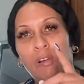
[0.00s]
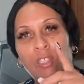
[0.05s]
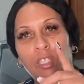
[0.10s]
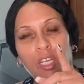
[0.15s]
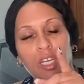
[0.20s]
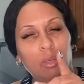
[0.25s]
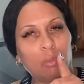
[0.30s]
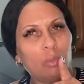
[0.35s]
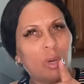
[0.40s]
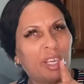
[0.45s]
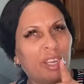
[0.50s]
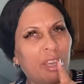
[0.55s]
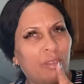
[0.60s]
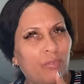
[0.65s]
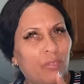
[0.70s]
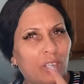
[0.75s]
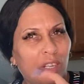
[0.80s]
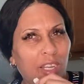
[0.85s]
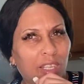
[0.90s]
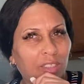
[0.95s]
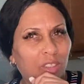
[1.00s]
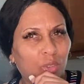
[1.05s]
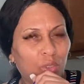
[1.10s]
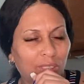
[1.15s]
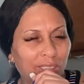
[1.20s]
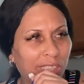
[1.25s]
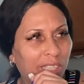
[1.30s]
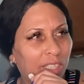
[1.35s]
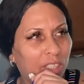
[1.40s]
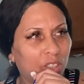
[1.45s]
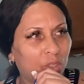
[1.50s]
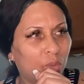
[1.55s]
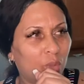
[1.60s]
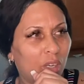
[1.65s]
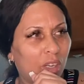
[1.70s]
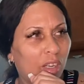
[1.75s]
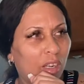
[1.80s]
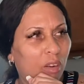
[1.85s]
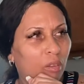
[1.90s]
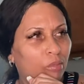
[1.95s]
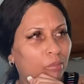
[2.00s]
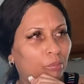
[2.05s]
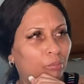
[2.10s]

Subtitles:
And what I forgot to tell you all,